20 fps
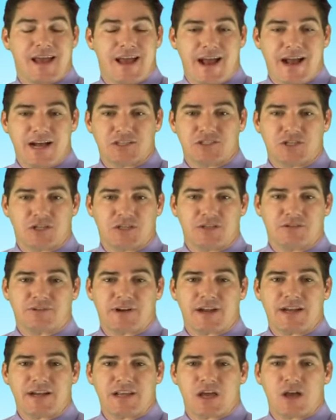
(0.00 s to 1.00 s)
Ads on the
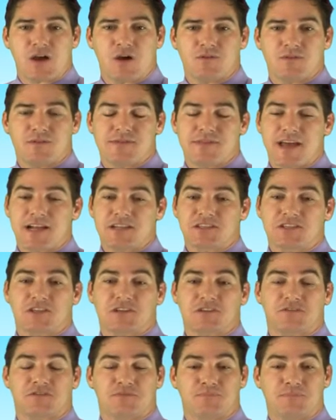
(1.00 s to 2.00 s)
radio, that's
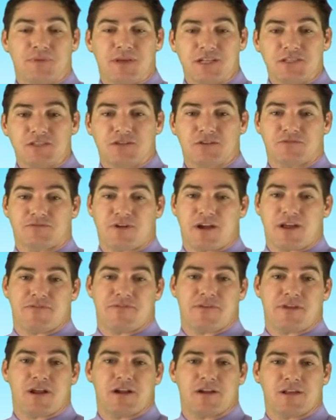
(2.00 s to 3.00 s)
expensive
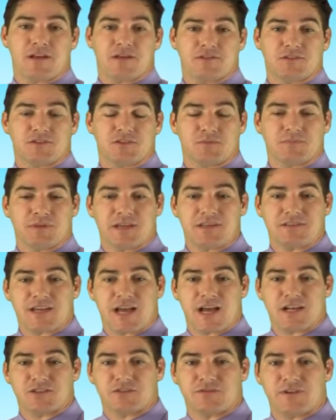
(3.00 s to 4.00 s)
right there to place
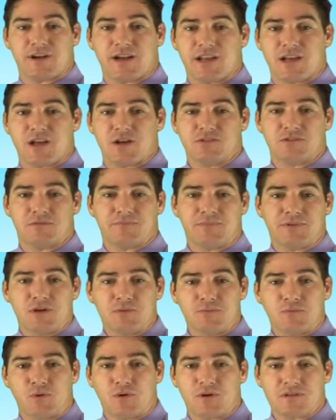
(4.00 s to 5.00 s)
ads on radios and
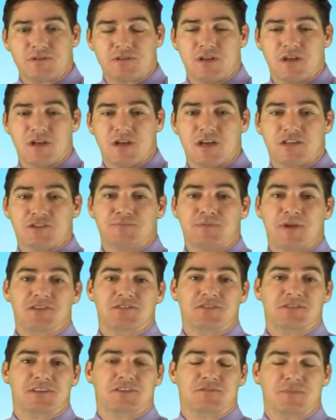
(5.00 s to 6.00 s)
billboards,
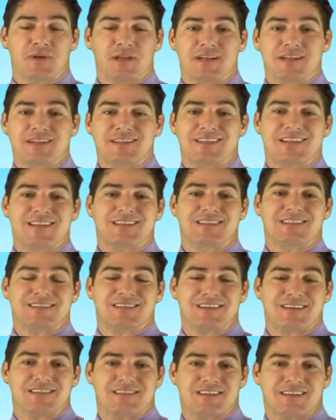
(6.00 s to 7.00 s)
especially spending tens and
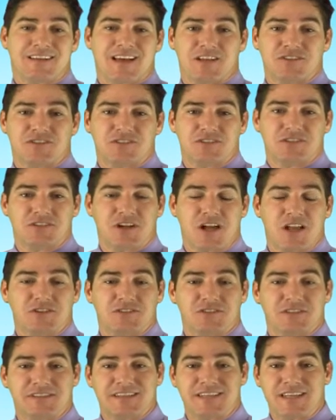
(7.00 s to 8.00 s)
tens of thousands of
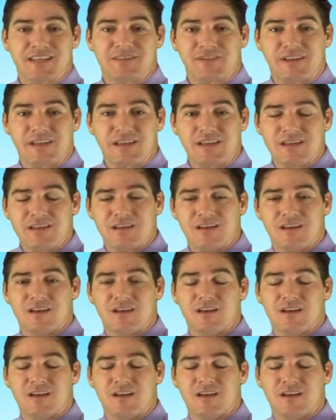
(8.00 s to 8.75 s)
dollars of TV.